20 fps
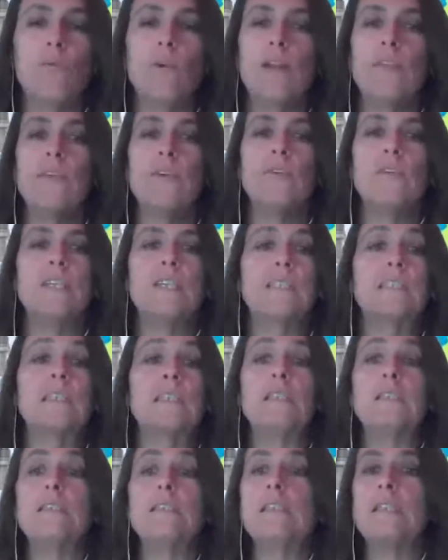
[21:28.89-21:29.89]
whether it's
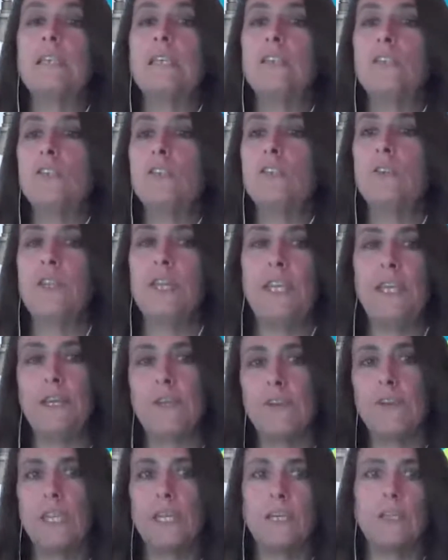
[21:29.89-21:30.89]
listening to the
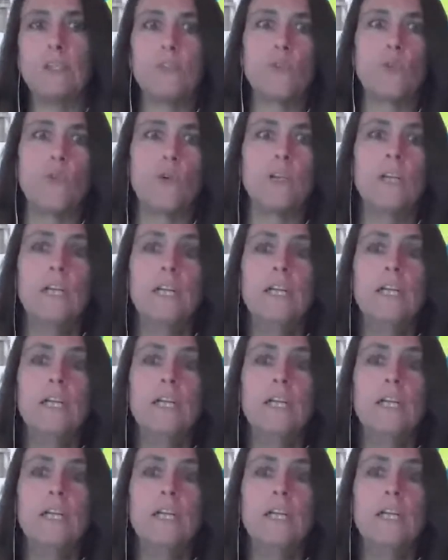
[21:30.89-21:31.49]
hearings or